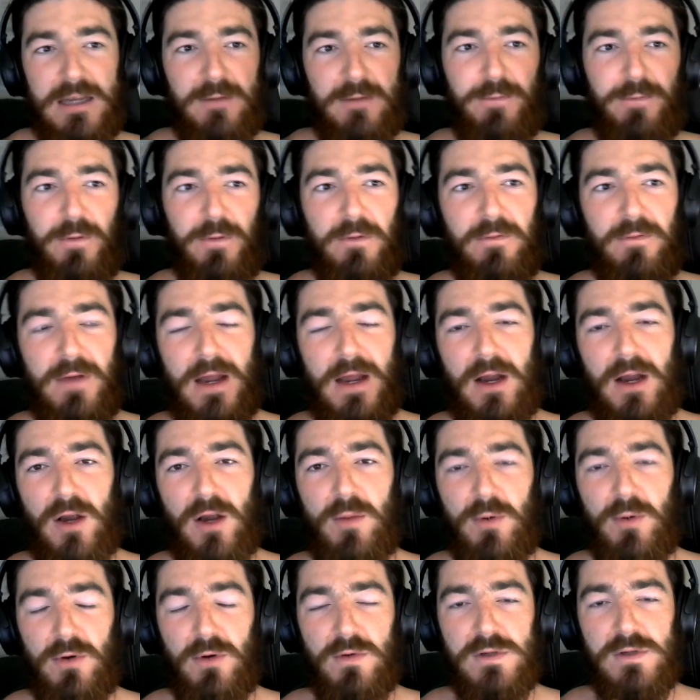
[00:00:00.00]
different
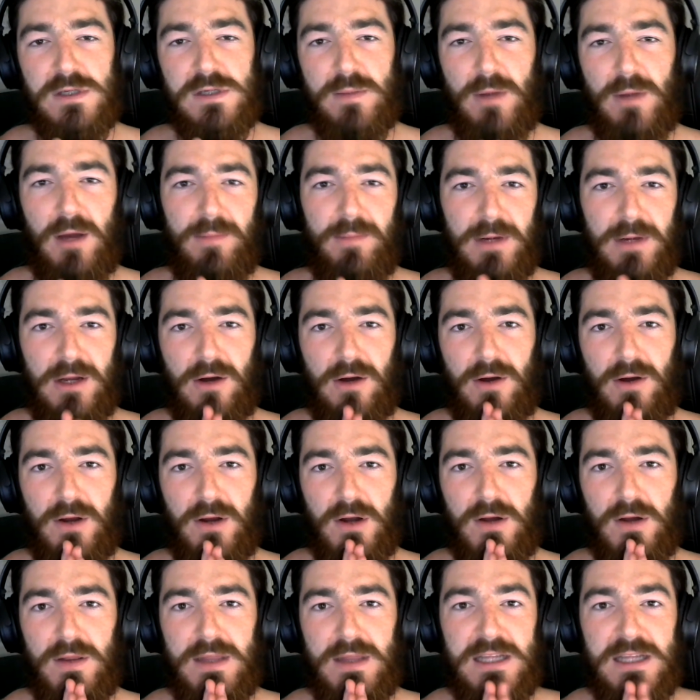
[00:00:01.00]
variables that might be going
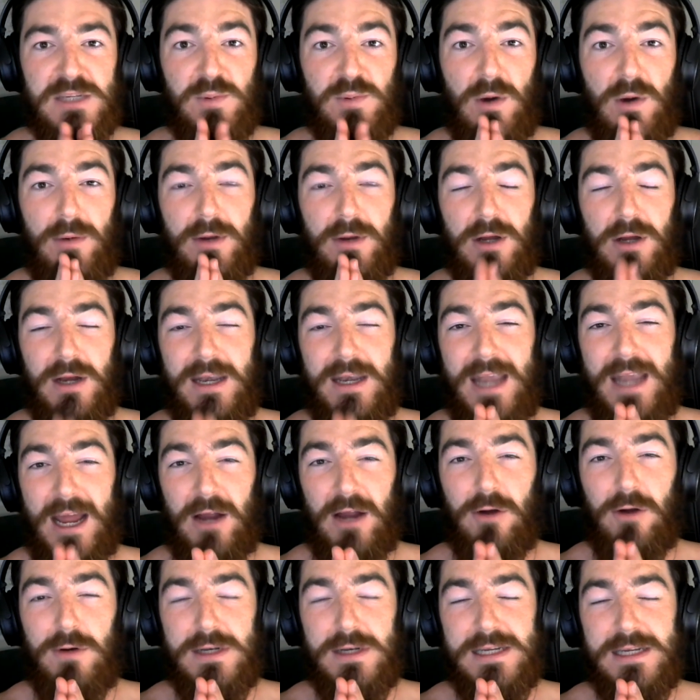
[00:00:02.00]
on. That's why we're going to
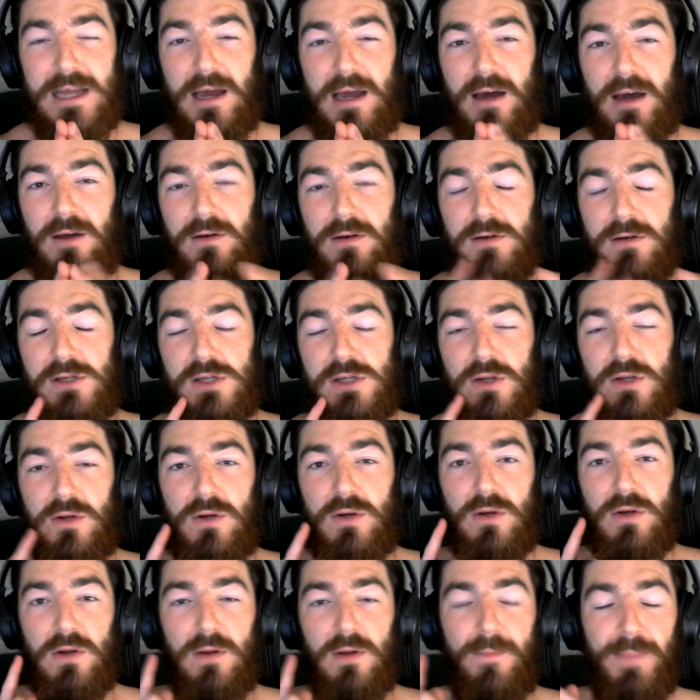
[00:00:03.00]
narrow it down
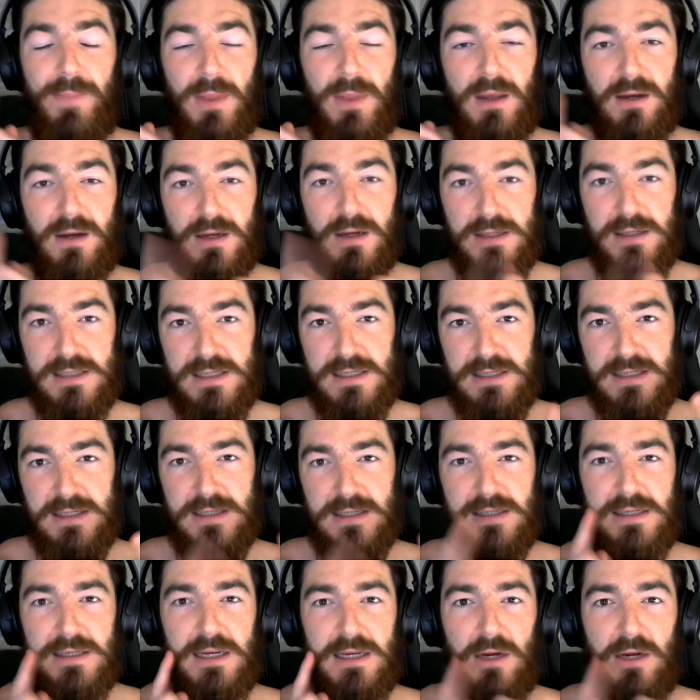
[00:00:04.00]
to
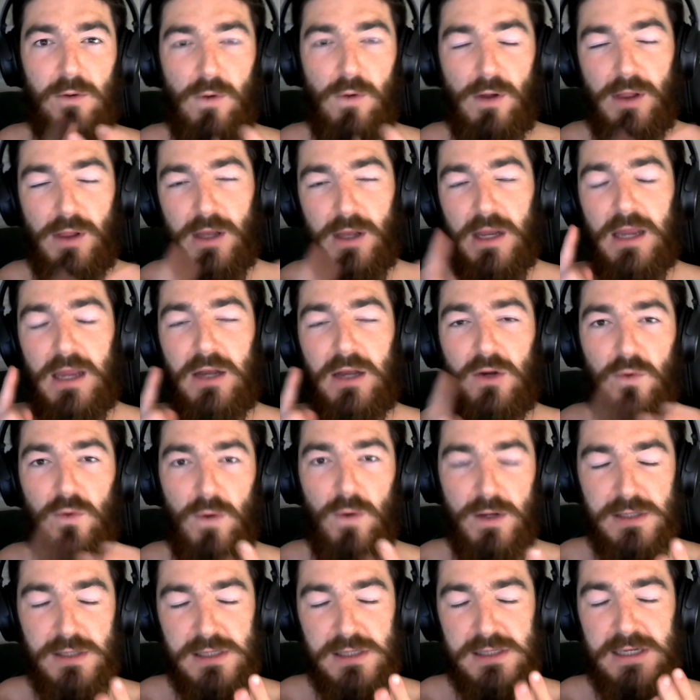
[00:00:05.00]
consistency, quality, and
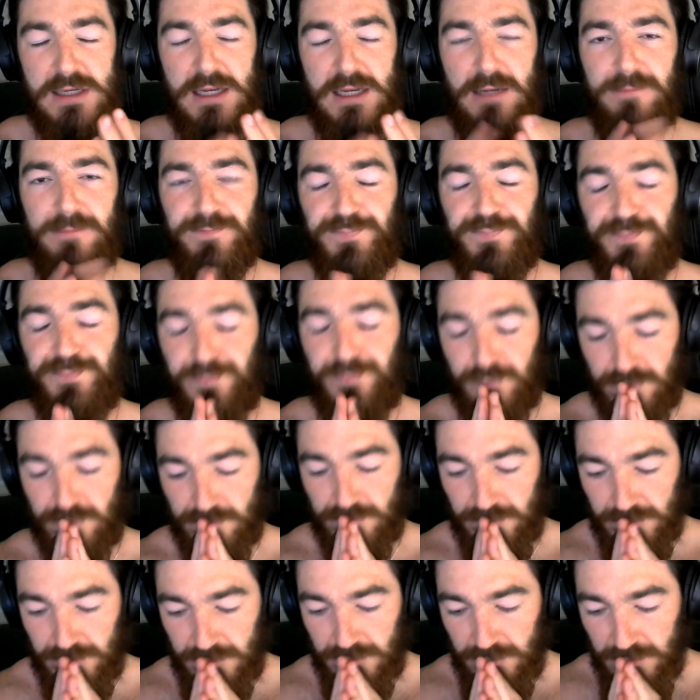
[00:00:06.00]
quantity.
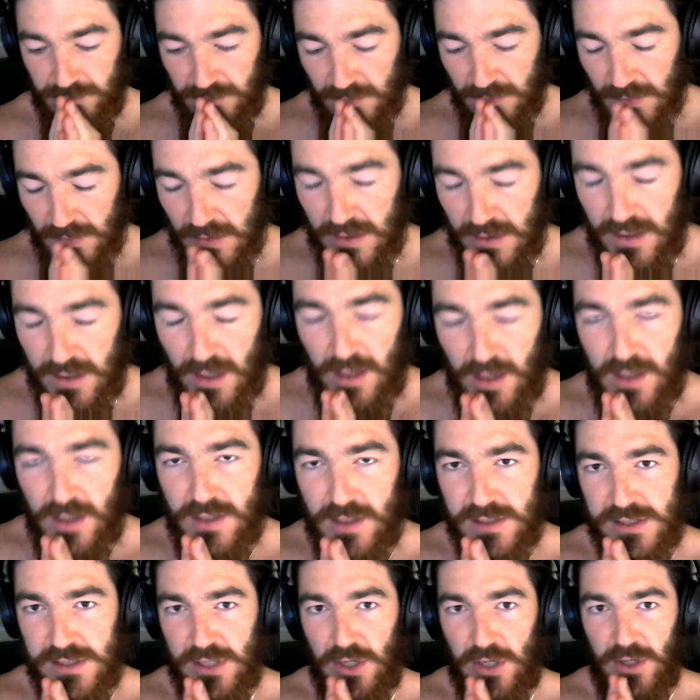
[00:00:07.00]

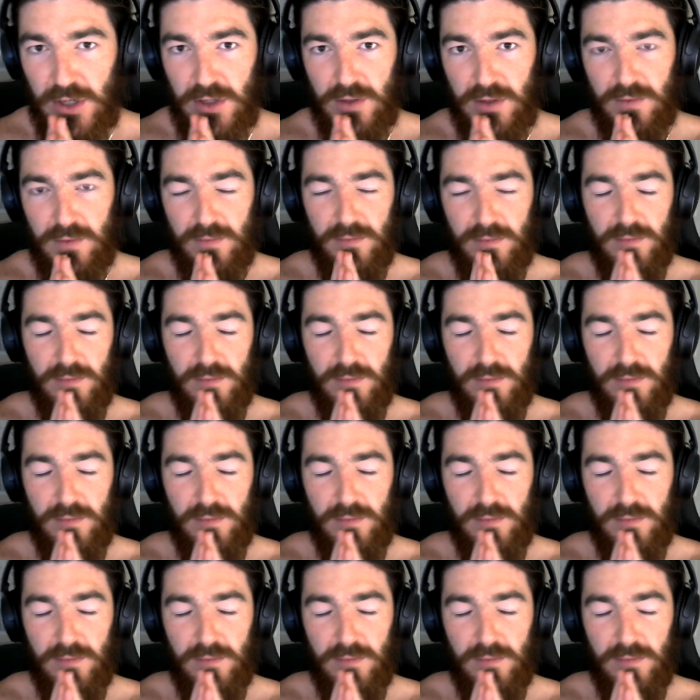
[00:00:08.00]
So,